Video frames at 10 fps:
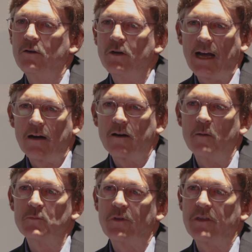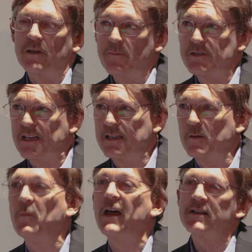good outcomes with the lymphocyte
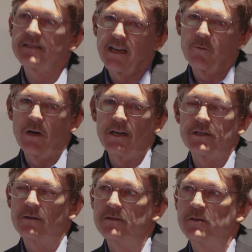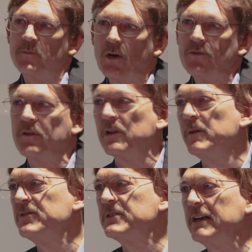to monocyte ratio as opposed to the
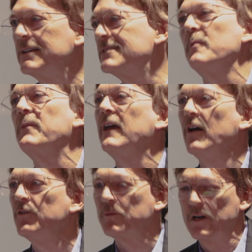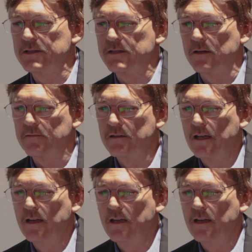lymphocyte to something else ratio.